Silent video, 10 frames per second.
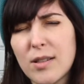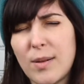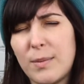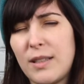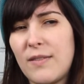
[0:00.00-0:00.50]
So
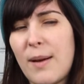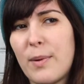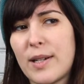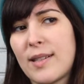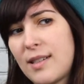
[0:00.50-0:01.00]
I believe that
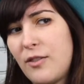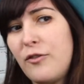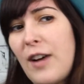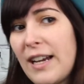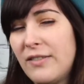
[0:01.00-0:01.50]
brings it to
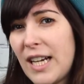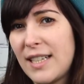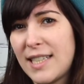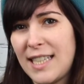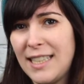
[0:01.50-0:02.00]

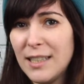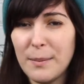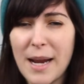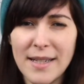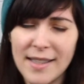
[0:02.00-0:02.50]
$5.19 in
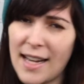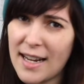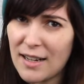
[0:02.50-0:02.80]
my state,